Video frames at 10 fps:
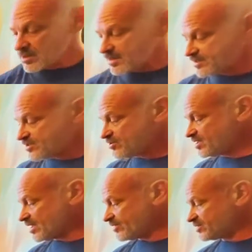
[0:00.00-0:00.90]
And then do
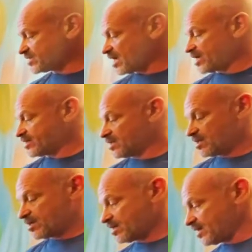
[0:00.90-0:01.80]
the other side.
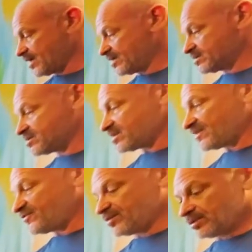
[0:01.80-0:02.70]
And do they
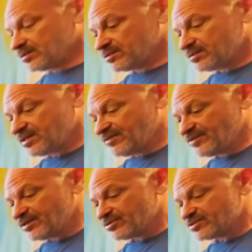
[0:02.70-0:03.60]
feel
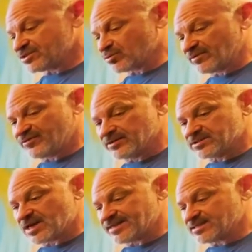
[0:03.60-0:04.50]
even, or does one feel
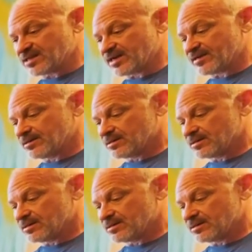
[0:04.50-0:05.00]
tight today?